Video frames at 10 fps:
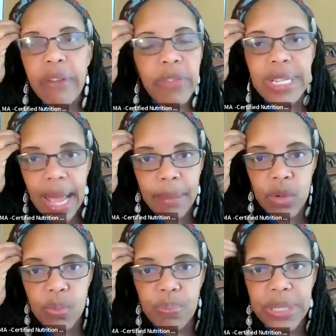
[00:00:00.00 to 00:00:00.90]
every time
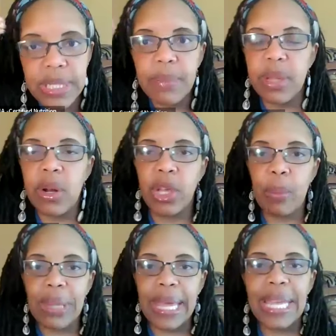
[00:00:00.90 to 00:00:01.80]
you put something on
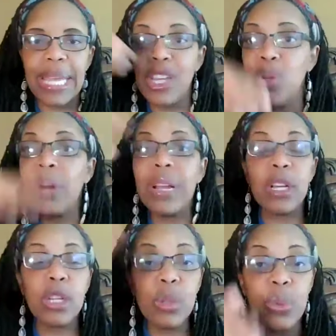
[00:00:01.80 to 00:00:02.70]
your plate that you were
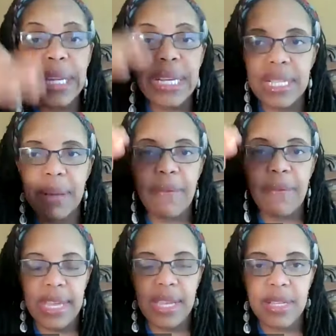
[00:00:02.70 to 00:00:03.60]
including some
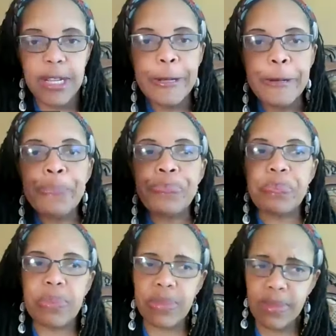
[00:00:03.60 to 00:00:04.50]
of these
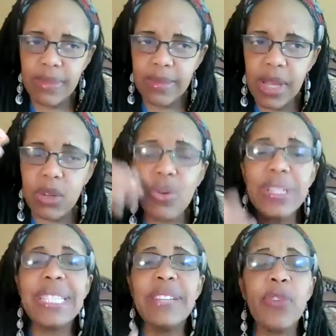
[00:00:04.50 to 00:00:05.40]

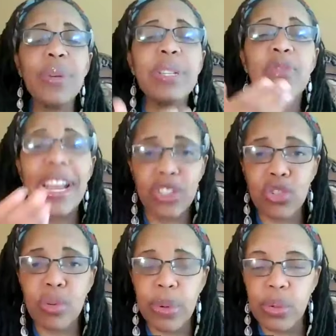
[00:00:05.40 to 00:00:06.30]
cruciferous
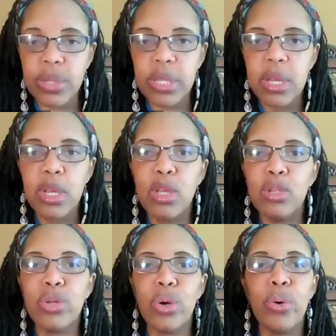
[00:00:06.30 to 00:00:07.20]
vegetables.
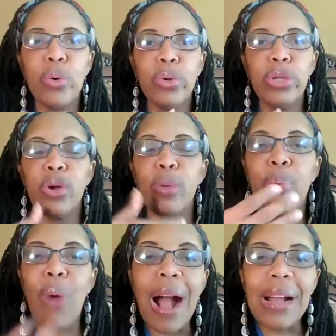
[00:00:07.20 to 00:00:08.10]
So
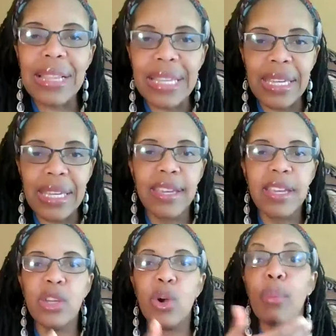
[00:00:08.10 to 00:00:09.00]
your broccoli,
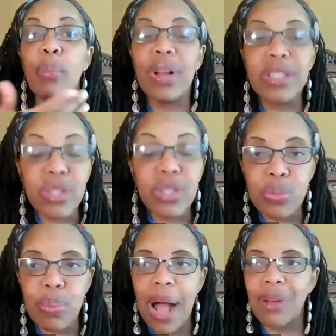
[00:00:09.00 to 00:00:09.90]
your
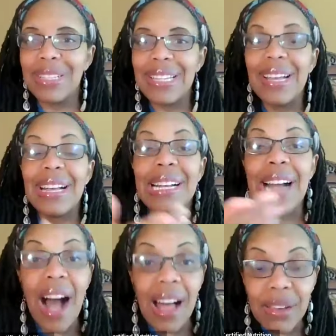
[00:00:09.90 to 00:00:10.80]
Brussels sprouts,
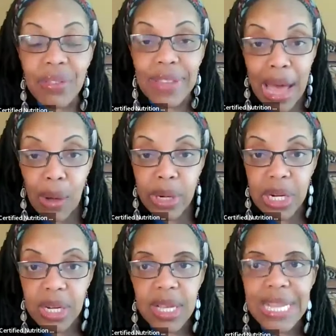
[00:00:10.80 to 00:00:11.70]

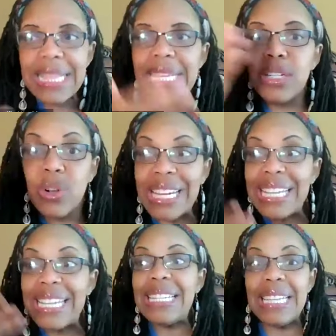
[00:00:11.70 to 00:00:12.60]
cauliflower. These are
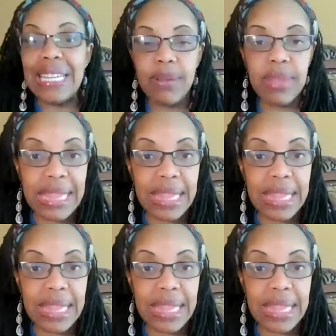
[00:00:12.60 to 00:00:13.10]
easy